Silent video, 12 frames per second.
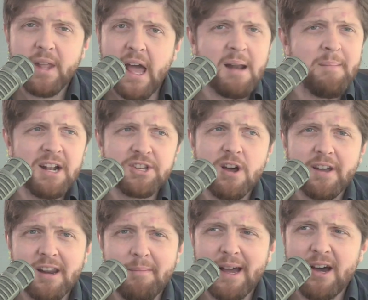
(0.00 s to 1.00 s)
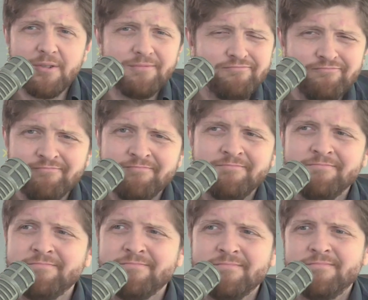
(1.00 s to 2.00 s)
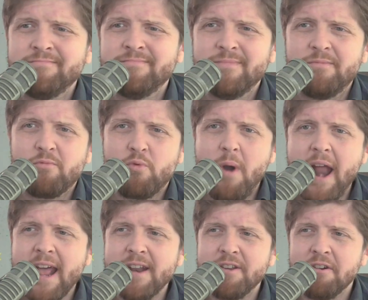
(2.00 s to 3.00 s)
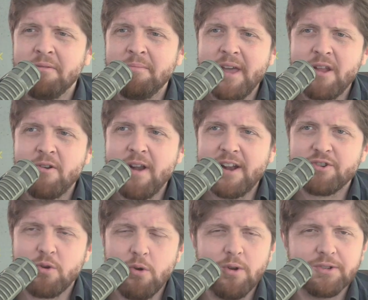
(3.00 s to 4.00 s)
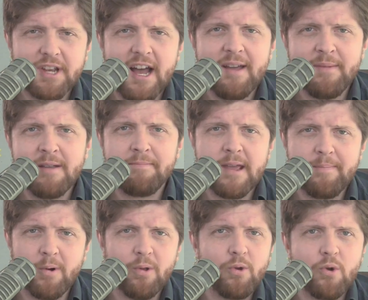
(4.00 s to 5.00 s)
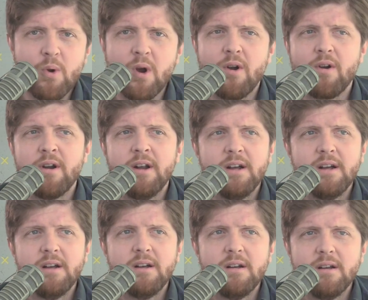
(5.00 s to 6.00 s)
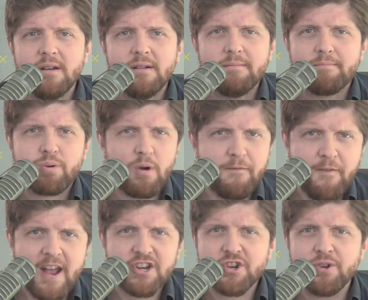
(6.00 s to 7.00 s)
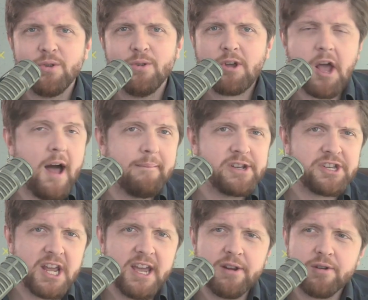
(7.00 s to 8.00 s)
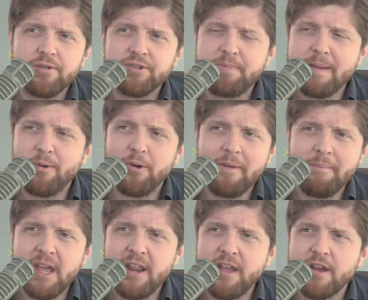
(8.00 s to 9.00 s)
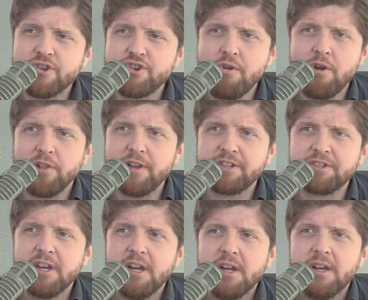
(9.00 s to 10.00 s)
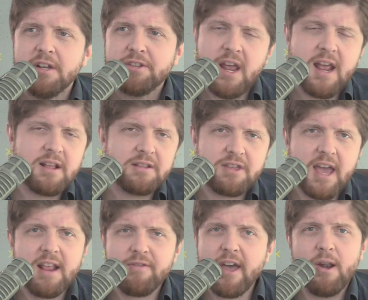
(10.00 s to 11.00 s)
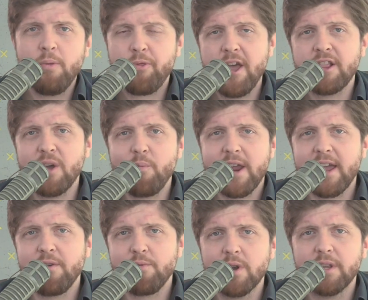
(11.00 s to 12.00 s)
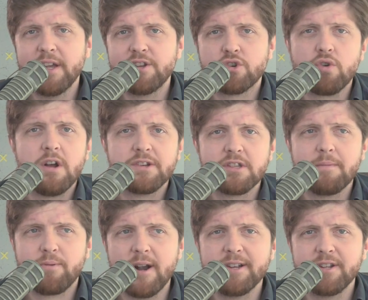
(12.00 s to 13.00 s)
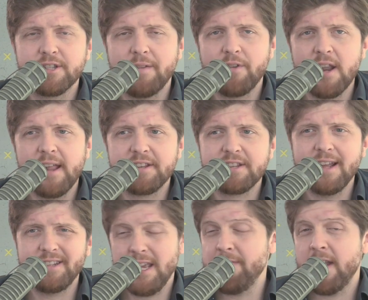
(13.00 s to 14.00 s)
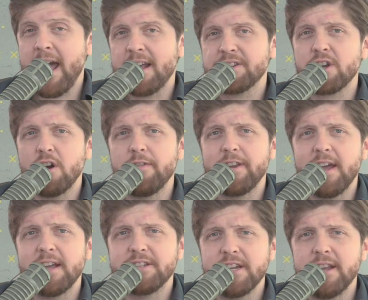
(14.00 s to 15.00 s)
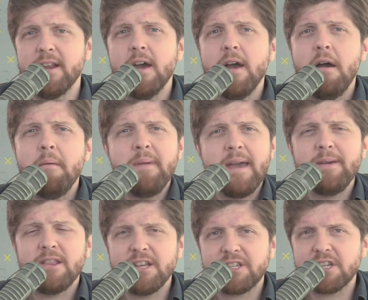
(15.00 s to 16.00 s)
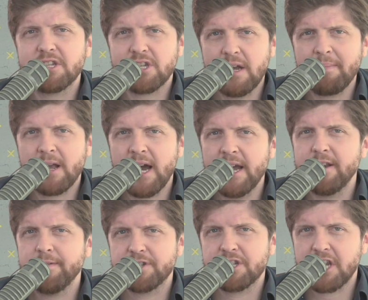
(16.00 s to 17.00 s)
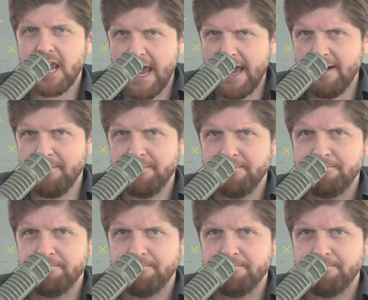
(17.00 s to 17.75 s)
And I'm not talking about random internet trolls. I mean people who are professional commentators, people in the media, journalists, saying that they, they don't think that we can really trust the president of the United States even has COVID 19. Maybe this is some kind of scam.